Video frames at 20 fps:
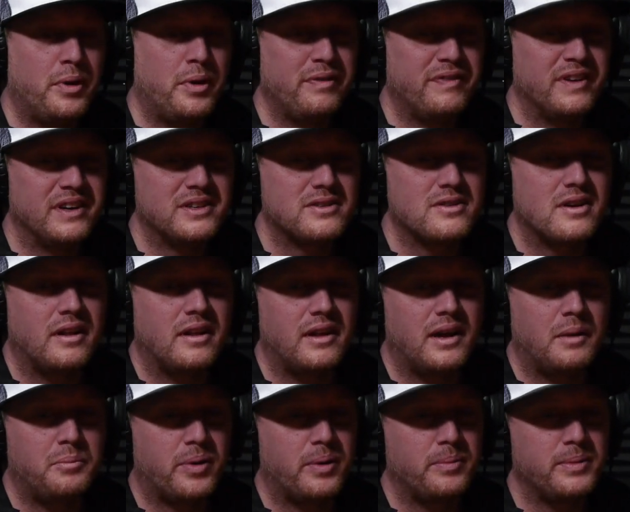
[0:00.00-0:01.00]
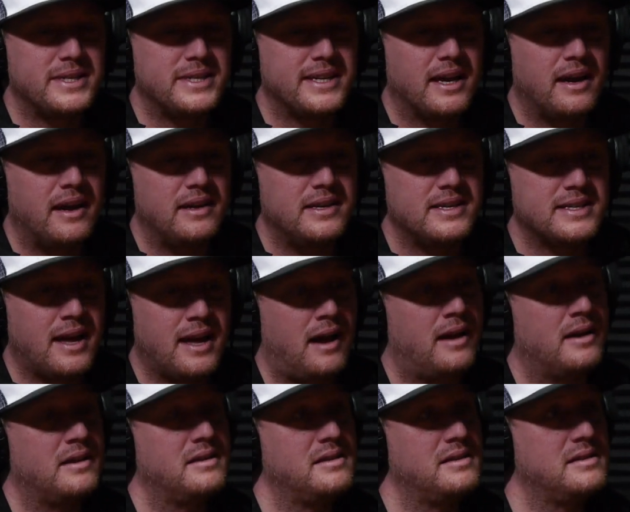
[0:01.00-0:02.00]
things really. I'd probably say
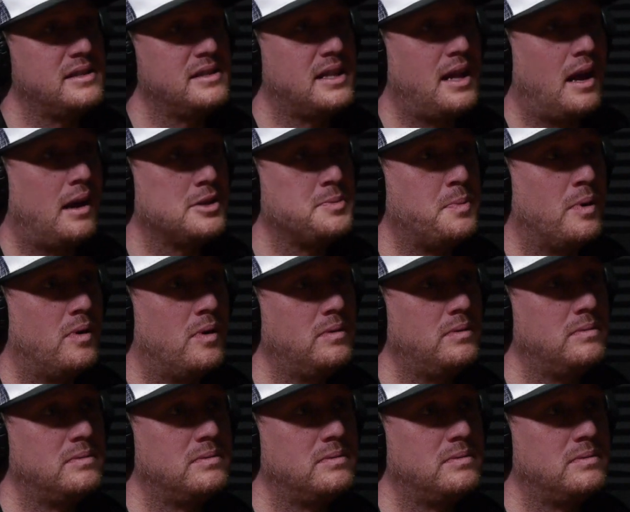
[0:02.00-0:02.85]
start small.